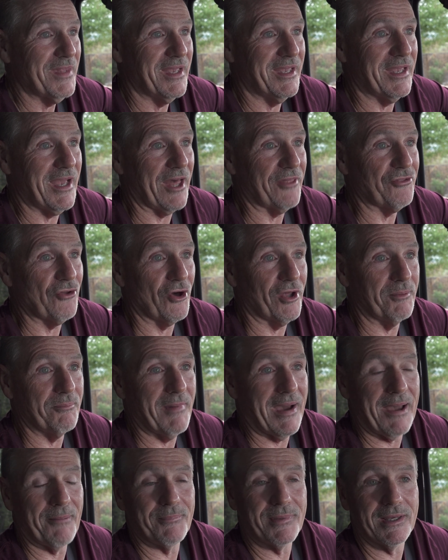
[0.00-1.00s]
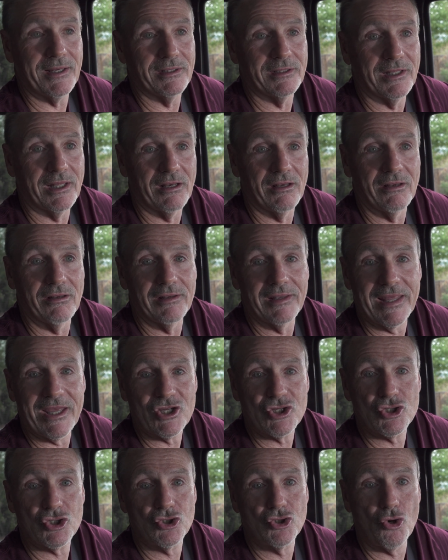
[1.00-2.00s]
yeah, I thought it might be a little
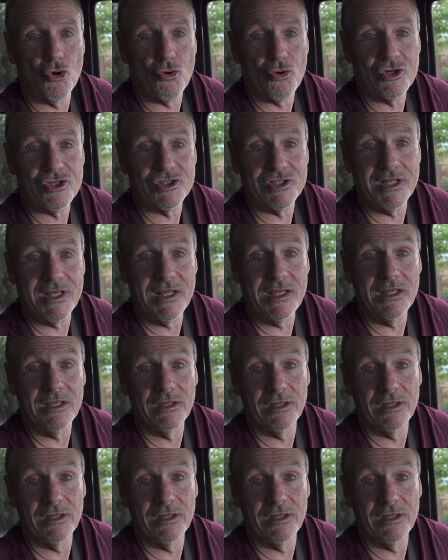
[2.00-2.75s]
less touristy,